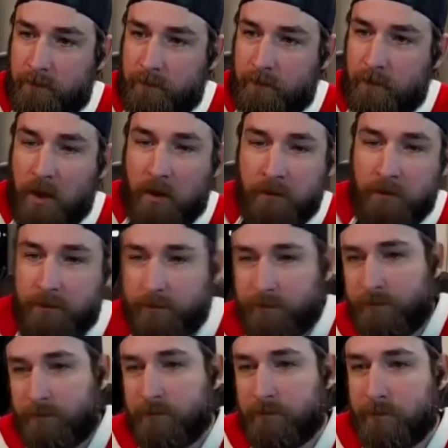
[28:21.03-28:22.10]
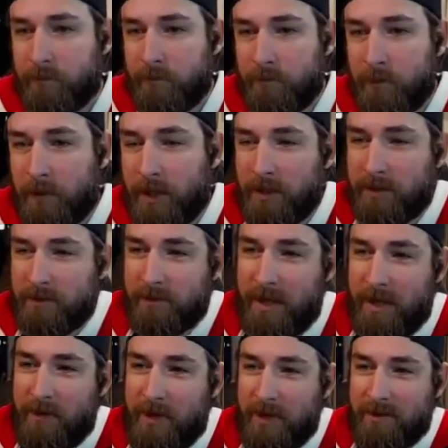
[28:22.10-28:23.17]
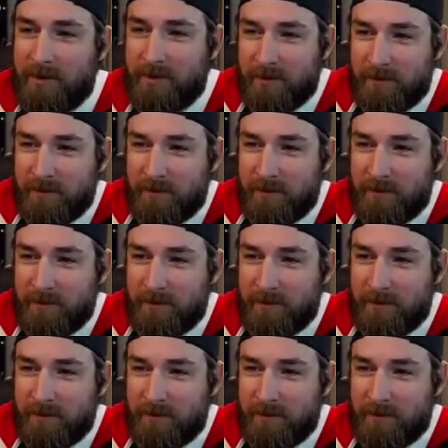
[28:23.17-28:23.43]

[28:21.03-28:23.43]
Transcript: No, we got caveats.